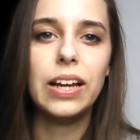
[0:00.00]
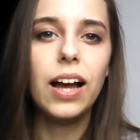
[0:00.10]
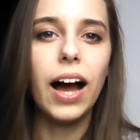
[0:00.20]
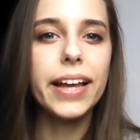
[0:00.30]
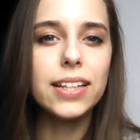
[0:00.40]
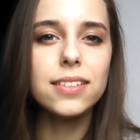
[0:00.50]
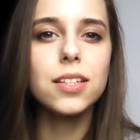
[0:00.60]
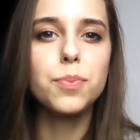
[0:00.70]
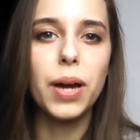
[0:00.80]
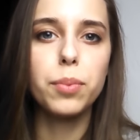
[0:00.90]
I guess
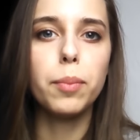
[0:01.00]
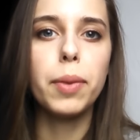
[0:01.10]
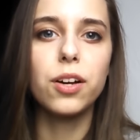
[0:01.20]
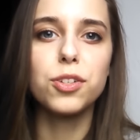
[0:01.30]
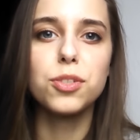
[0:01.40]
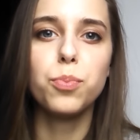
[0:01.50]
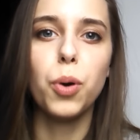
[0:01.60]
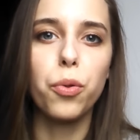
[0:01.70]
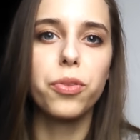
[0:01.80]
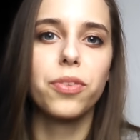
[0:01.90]
this might be because
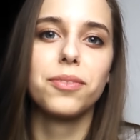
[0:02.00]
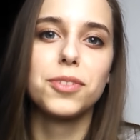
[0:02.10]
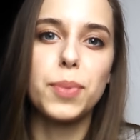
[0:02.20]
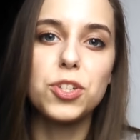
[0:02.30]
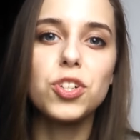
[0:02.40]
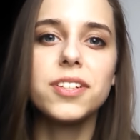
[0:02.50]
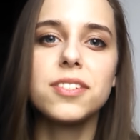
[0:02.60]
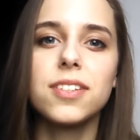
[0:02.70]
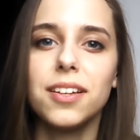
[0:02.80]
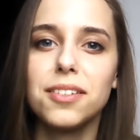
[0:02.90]
both
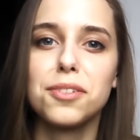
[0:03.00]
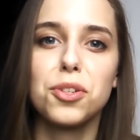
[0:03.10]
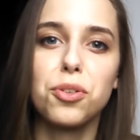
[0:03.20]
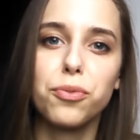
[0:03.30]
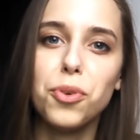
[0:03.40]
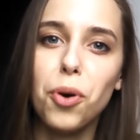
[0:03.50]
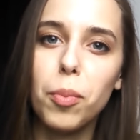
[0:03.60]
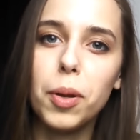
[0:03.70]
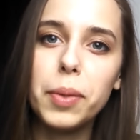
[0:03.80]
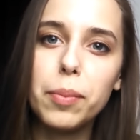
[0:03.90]
specialists and sort of
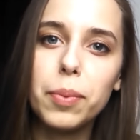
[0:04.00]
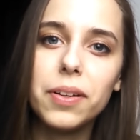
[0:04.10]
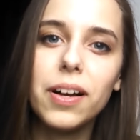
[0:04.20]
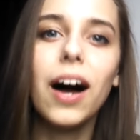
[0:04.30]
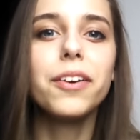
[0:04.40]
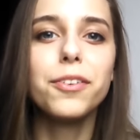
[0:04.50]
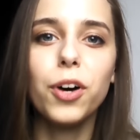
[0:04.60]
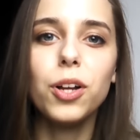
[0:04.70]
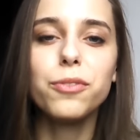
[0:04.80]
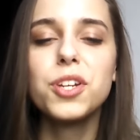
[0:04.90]
normal people are
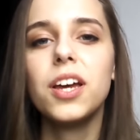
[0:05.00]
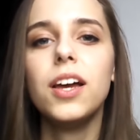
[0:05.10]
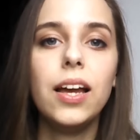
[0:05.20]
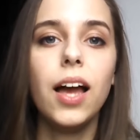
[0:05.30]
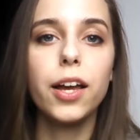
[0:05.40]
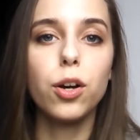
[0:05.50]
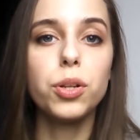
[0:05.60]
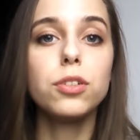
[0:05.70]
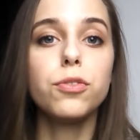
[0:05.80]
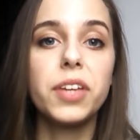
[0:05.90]
involved.
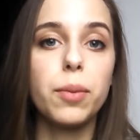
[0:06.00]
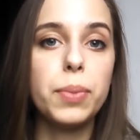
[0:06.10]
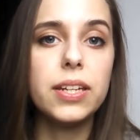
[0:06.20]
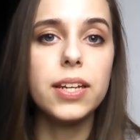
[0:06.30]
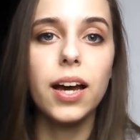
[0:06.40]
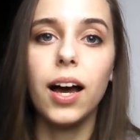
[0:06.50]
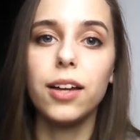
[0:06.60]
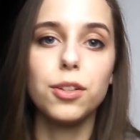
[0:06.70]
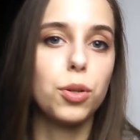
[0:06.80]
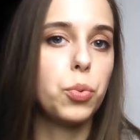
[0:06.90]
According to Wikipedia, I
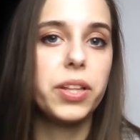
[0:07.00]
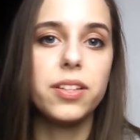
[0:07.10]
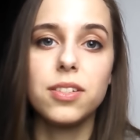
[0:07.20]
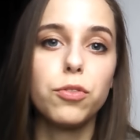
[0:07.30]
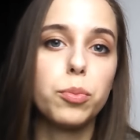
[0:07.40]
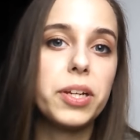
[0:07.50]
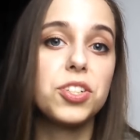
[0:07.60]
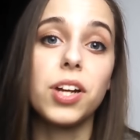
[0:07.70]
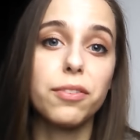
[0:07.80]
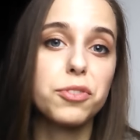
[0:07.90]
don't know where this
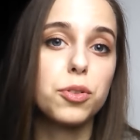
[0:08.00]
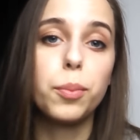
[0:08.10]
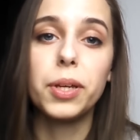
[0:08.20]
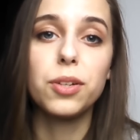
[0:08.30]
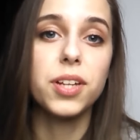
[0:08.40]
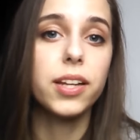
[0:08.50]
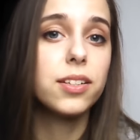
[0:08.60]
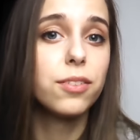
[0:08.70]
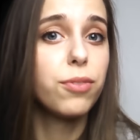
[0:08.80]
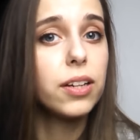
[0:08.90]
information comes from because I
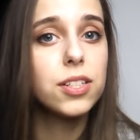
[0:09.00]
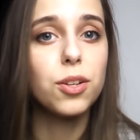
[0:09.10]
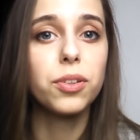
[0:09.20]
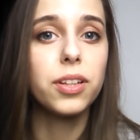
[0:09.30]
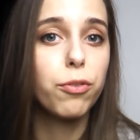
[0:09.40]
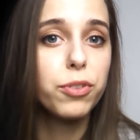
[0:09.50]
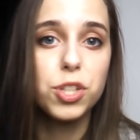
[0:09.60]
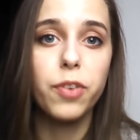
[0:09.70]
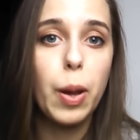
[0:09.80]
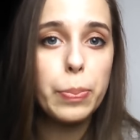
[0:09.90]
didn't find it on the
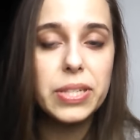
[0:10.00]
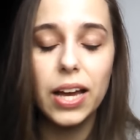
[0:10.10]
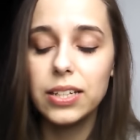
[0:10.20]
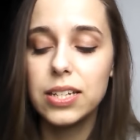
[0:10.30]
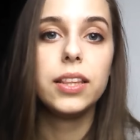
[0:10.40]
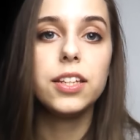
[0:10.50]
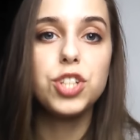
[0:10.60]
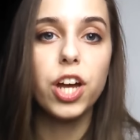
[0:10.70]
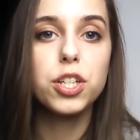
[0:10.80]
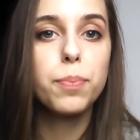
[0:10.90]
official website, the
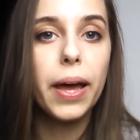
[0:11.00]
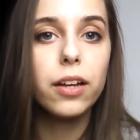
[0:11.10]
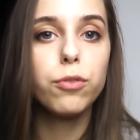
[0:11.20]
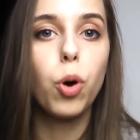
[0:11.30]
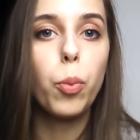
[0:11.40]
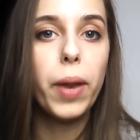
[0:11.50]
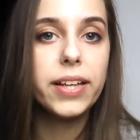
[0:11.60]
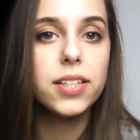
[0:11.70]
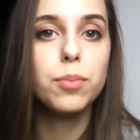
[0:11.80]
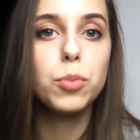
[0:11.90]
judging panel for
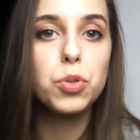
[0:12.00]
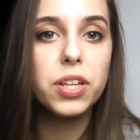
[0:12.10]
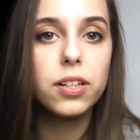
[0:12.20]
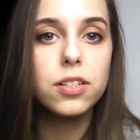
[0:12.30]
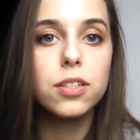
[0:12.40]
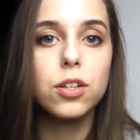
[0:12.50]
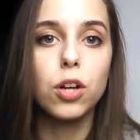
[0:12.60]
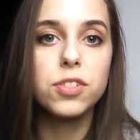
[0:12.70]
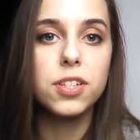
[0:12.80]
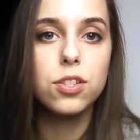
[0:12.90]
plays and musicals
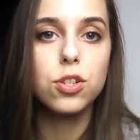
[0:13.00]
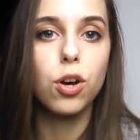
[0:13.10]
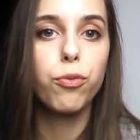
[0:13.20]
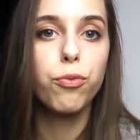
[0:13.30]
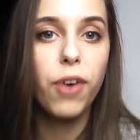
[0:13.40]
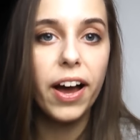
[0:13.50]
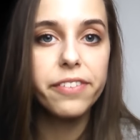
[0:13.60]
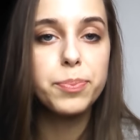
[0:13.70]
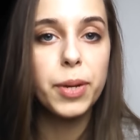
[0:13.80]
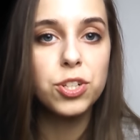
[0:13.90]
consists of 5
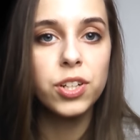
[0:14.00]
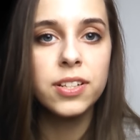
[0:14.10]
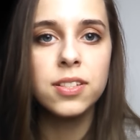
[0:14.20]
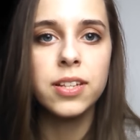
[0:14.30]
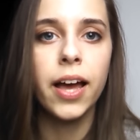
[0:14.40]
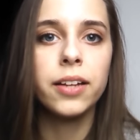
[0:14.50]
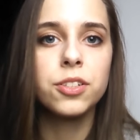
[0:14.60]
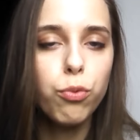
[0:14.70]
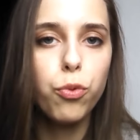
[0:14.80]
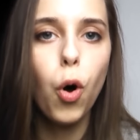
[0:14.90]
specialists and
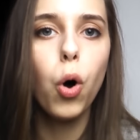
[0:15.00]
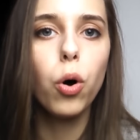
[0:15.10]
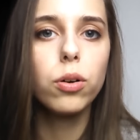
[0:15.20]
4